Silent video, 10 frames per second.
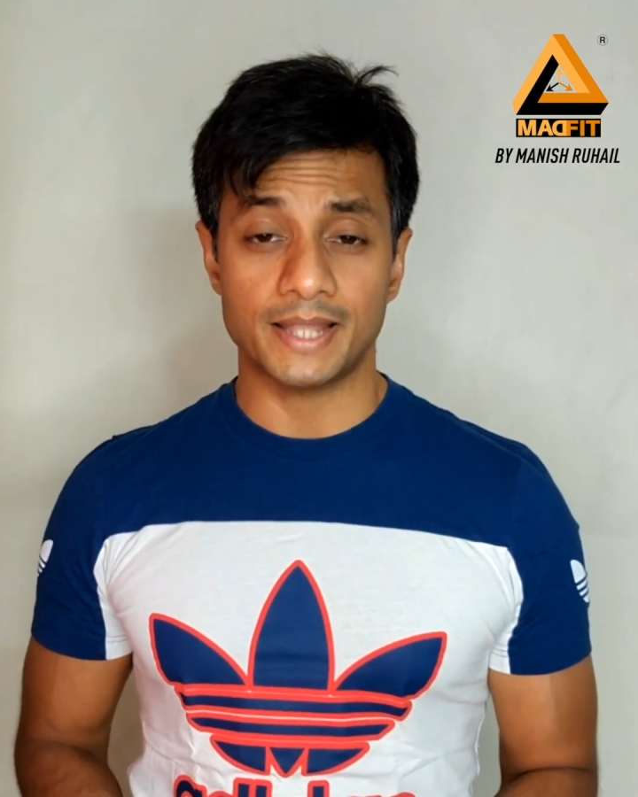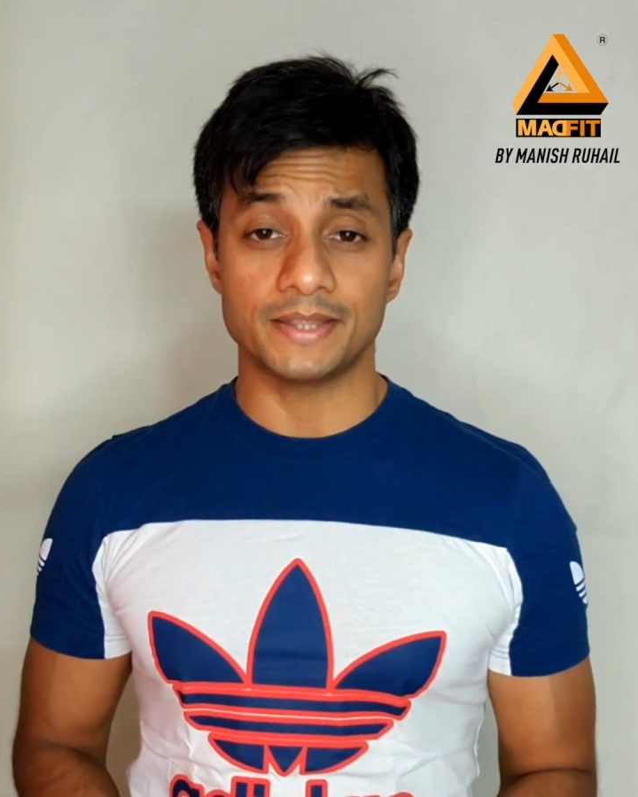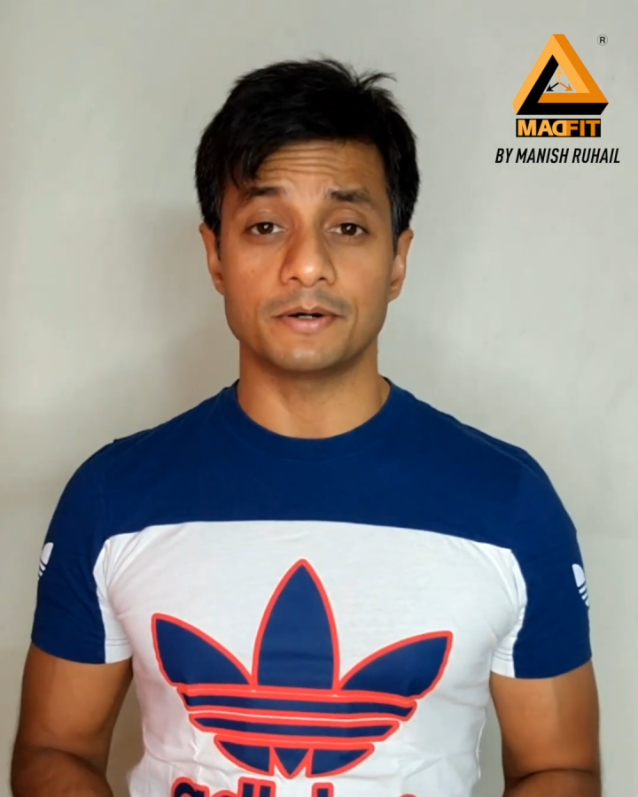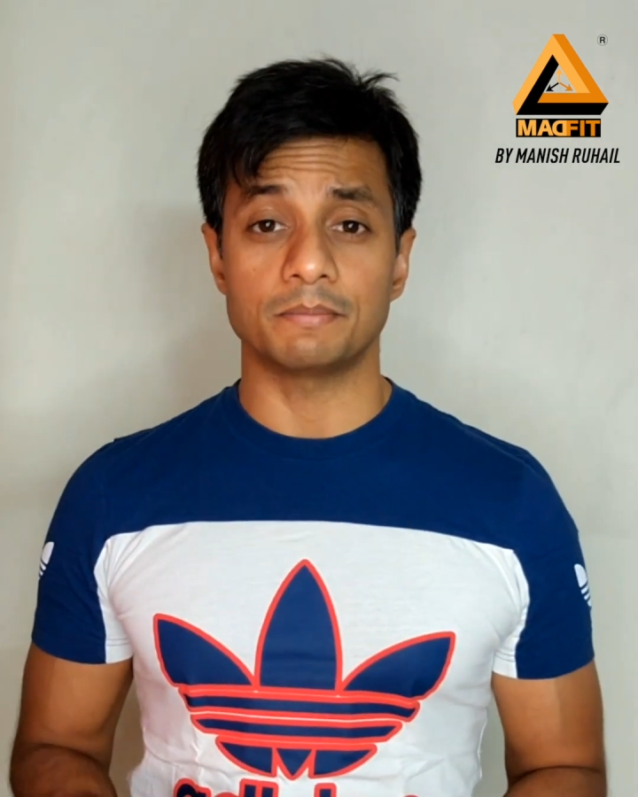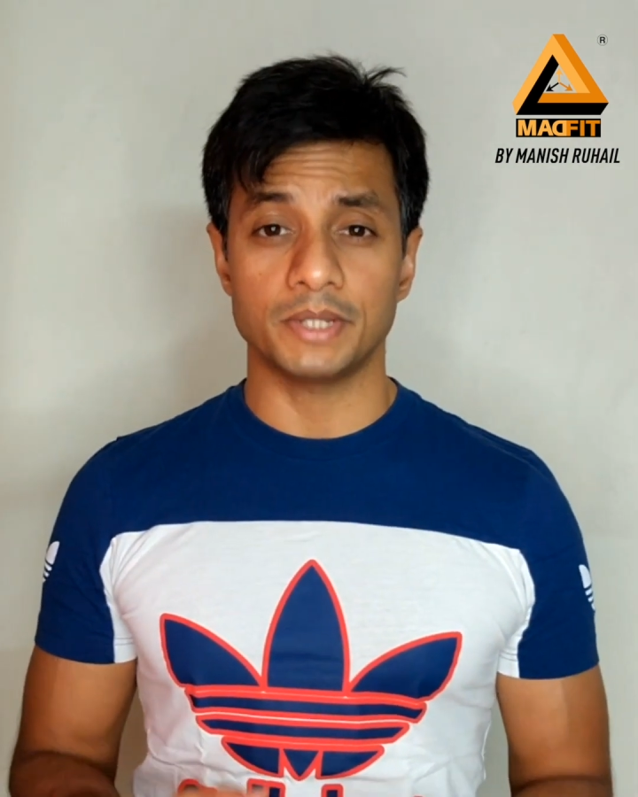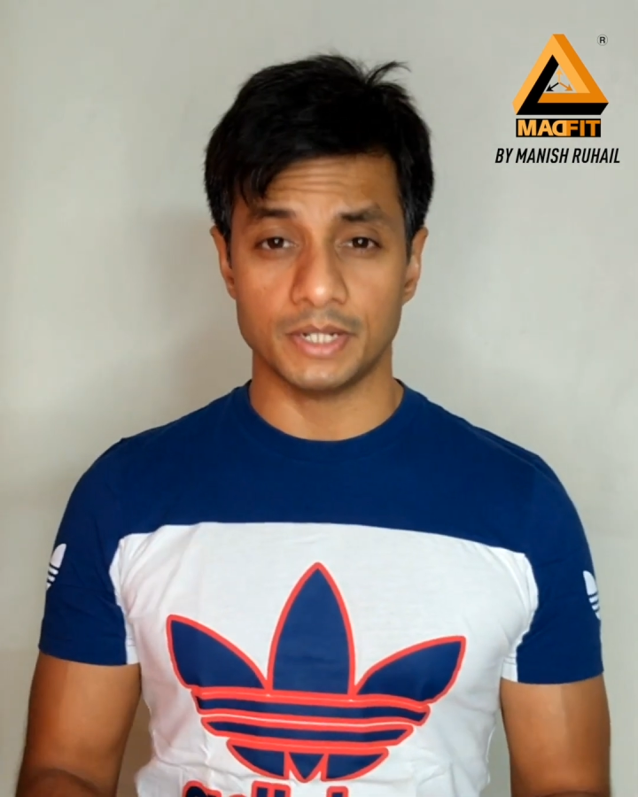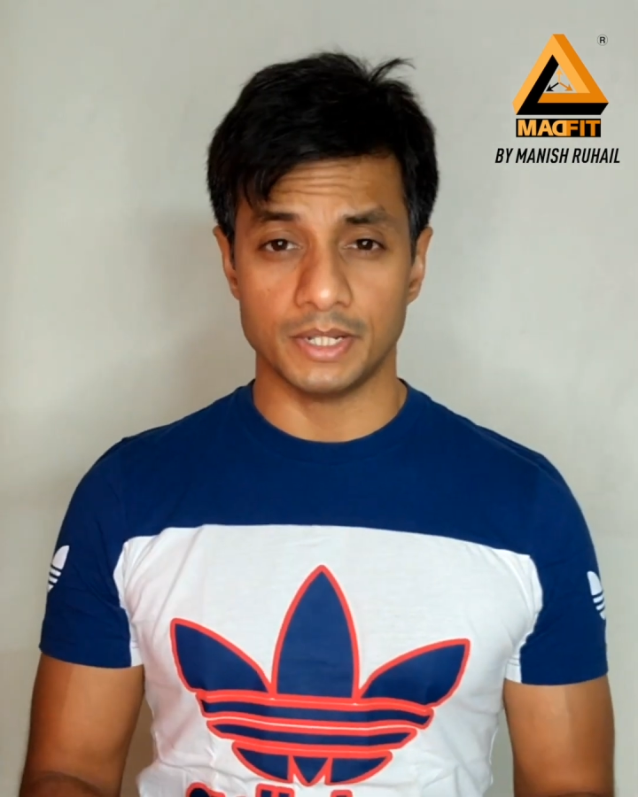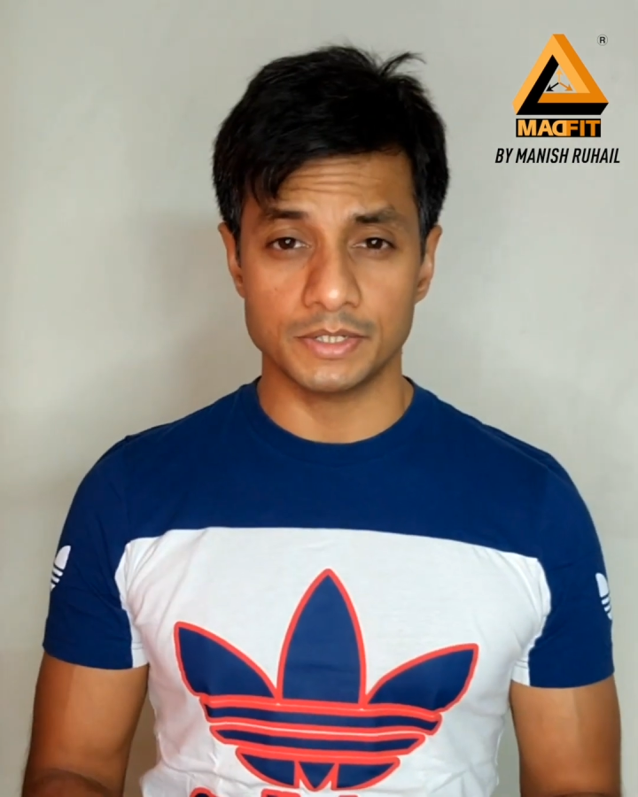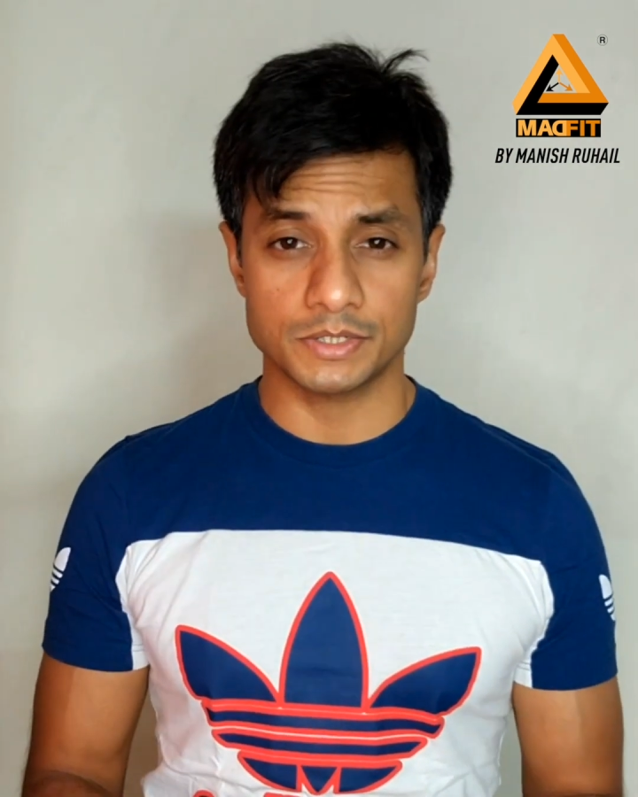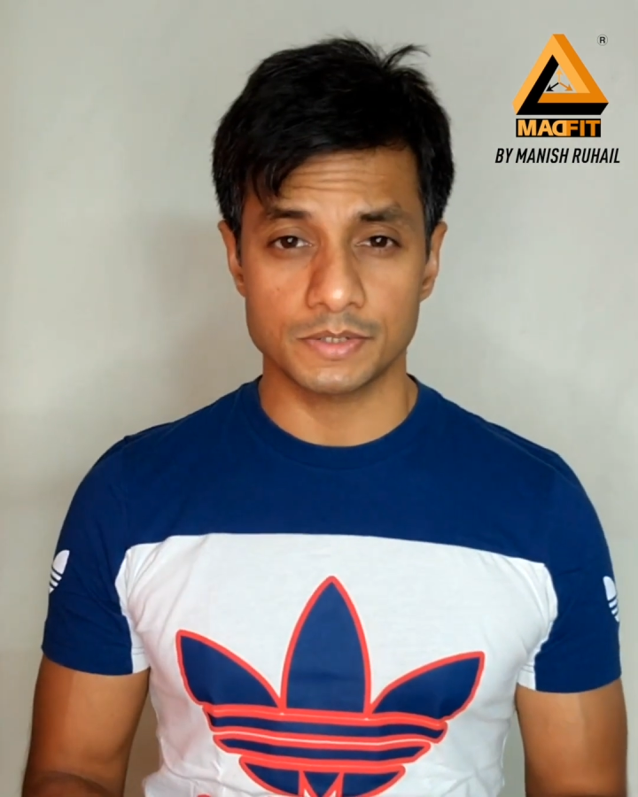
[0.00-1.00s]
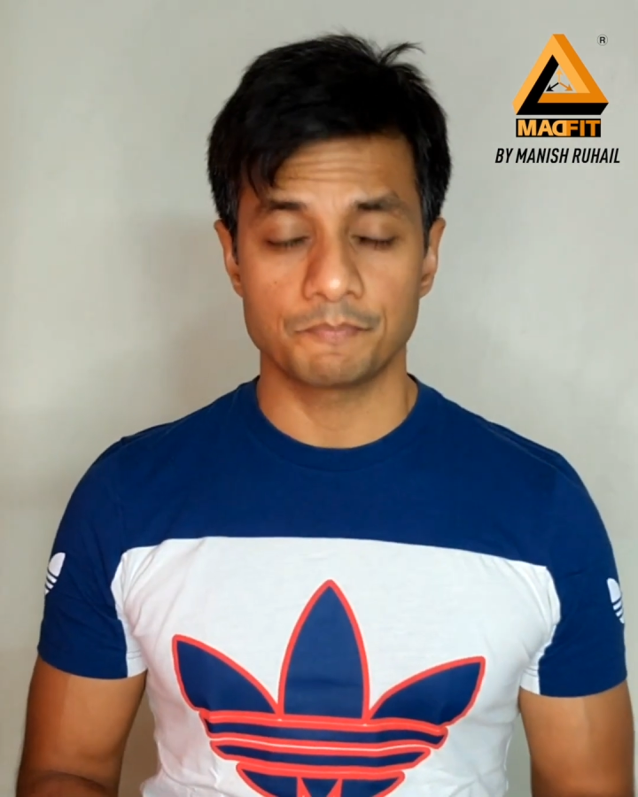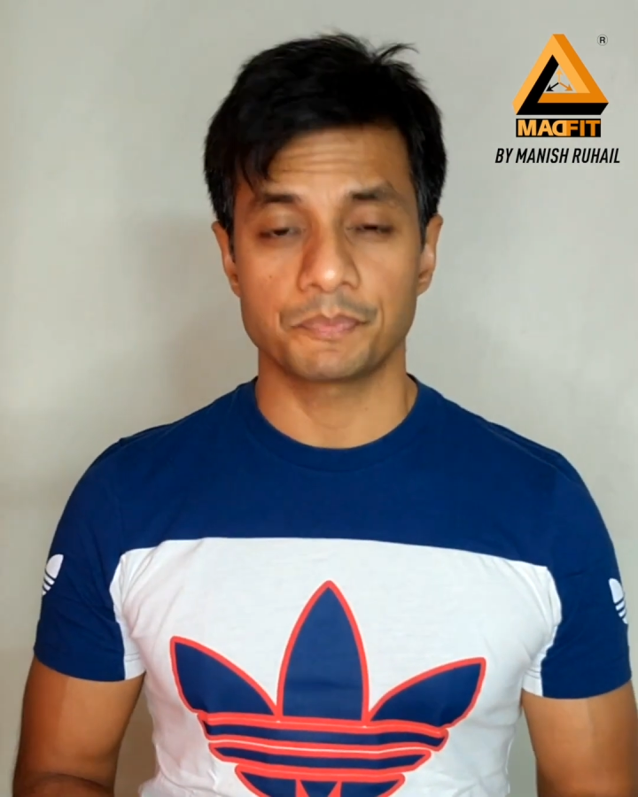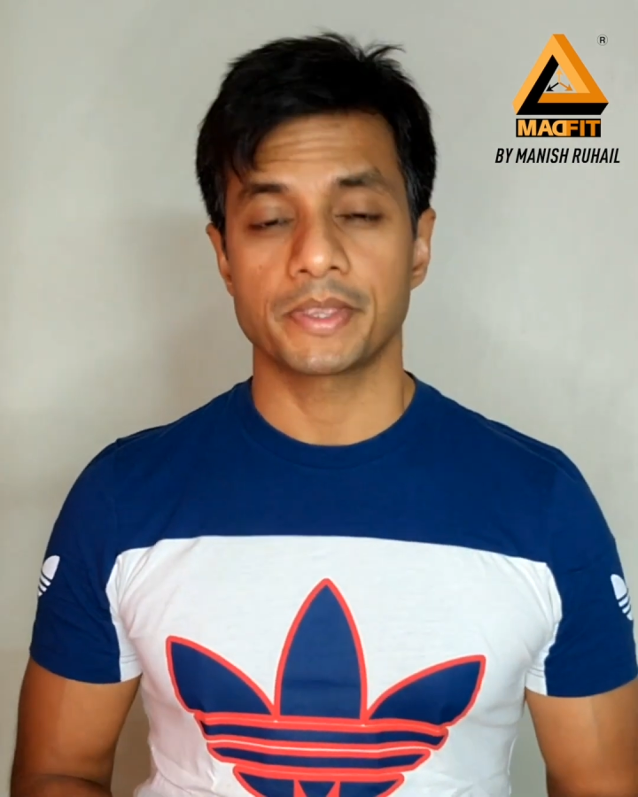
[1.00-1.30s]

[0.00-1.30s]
and their meanings,